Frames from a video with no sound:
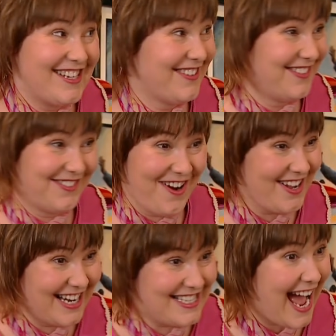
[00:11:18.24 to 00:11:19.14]
don't know what
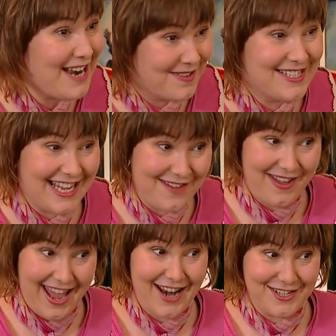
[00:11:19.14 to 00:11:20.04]
your dad would say if
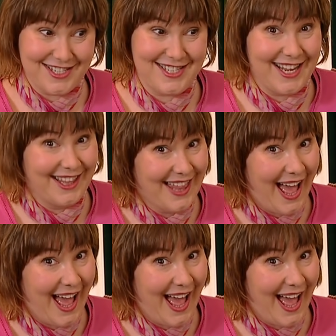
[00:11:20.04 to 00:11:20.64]
he heard you saying